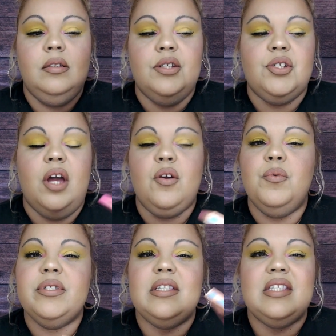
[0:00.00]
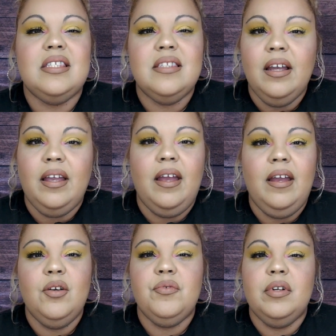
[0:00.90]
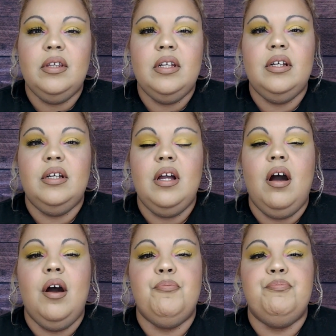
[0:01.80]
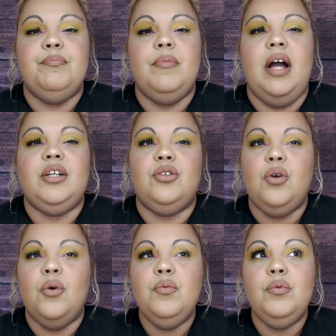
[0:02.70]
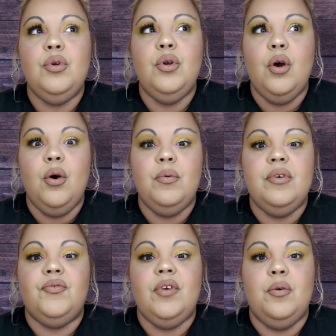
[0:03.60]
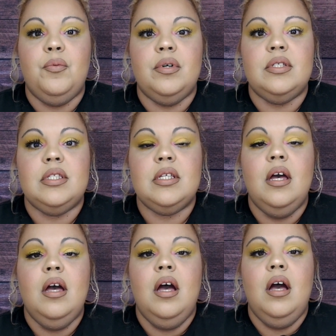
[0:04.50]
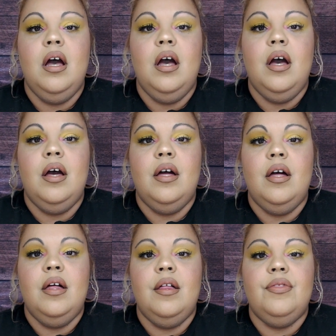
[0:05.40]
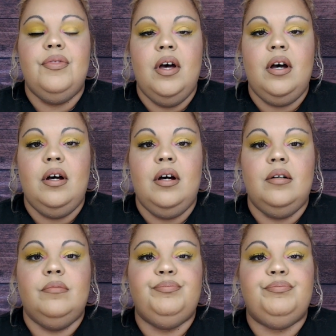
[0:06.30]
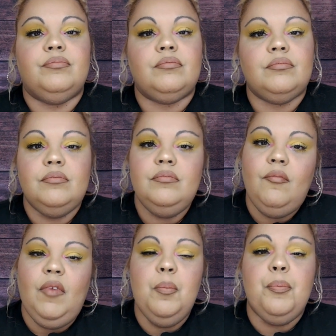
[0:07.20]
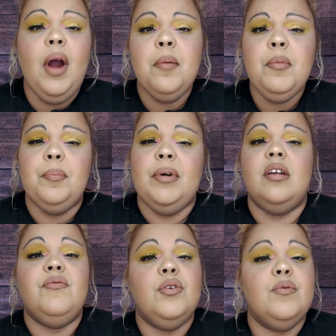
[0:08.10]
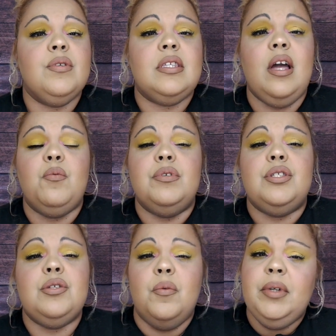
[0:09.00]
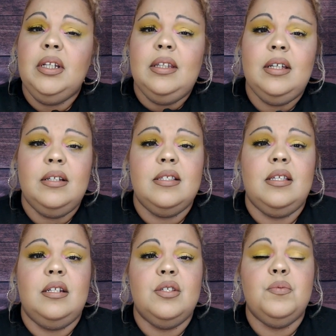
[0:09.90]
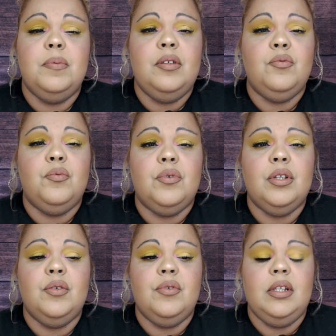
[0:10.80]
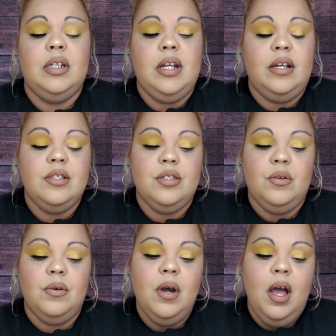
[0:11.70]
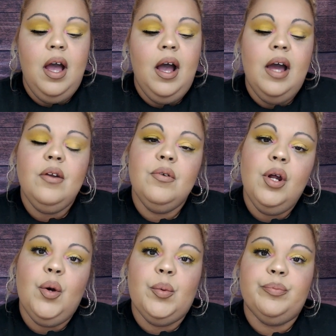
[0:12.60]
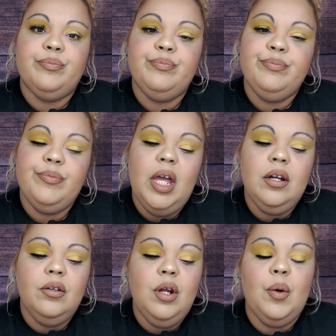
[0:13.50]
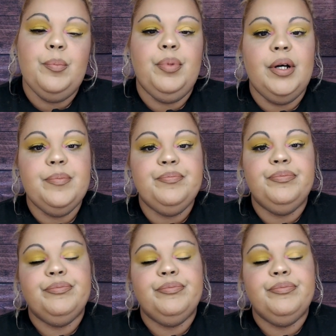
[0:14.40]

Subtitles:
shadow wasn't sticking really. I don't know if it was the primer, but I've used that with so many things and it's been really, really nice. So I don't know, but